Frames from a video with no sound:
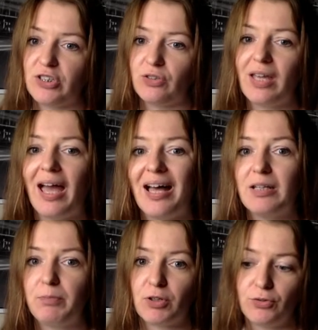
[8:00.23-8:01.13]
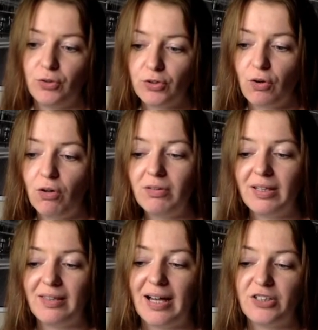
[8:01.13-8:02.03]
as you can, but not
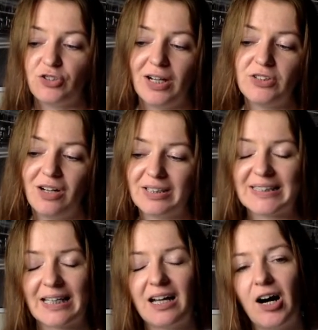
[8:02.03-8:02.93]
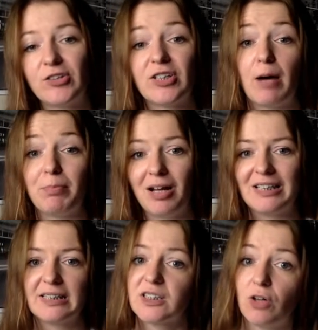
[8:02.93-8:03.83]
only that, try to understand how to
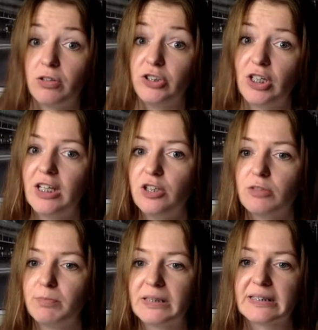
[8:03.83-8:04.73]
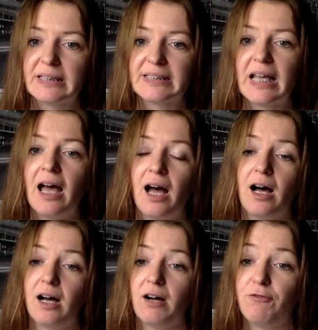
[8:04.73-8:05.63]
apply this knowledge in your business,
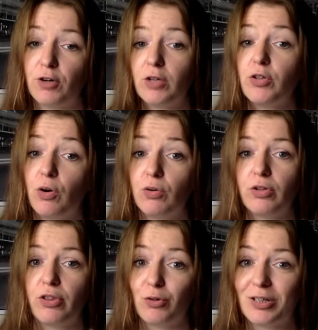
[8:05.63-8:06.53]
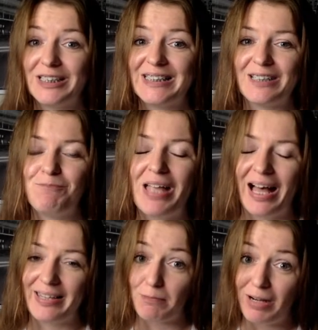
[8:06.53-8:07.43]
follow your own authority,
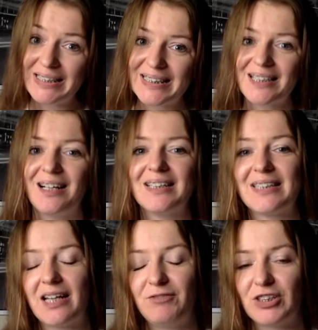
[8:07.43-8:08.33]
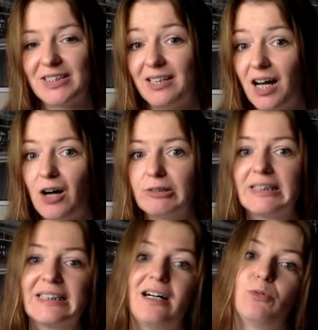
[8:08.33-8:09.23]
and that masterclass that I've just
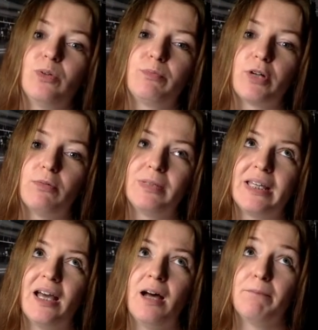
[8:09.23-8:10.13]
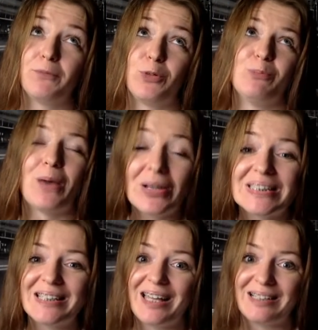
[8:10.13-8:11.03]
announced will
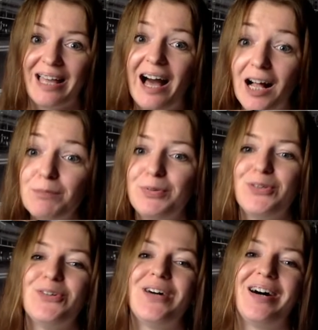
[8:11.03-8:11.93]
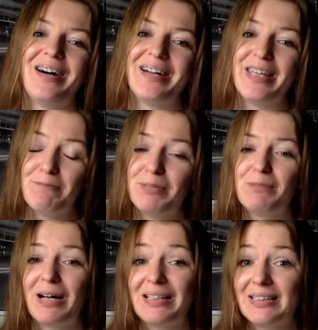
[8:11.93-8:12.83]
most likely help you
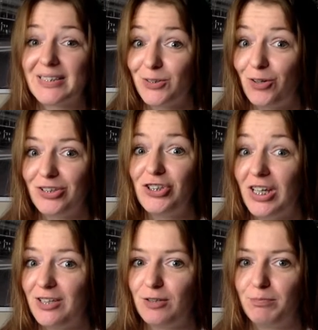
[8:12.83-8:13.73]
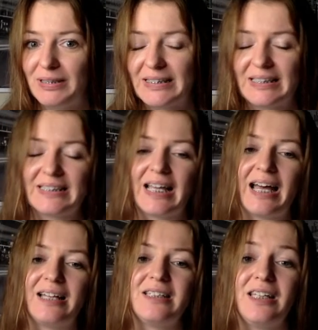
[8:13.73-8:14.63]
implement this knowledge in your business
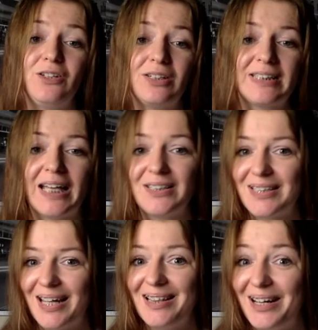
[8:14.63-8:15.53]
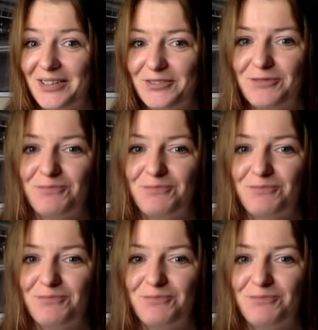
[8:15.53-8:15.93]
and in your day-to-day life.